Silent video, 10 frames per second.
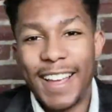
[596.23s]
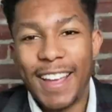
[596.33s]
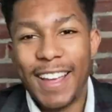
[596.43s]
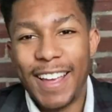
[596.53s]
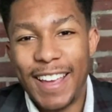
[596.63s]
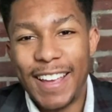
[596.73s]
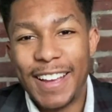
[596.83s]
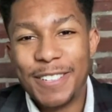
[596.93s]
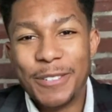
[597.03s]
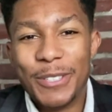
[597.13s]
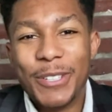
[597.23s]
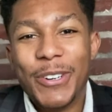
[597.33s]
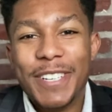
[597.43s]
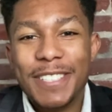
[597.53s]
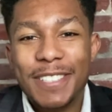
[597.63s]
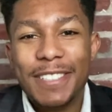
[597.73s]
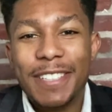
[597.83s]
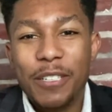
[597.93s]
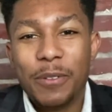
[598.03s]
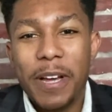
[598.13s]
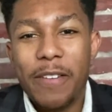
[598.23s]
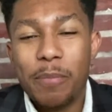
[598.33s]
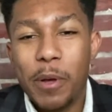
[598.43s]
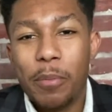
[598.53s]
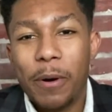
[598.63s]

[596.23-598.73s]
Hey, how you doing, Chris? Thanks for having me a part of the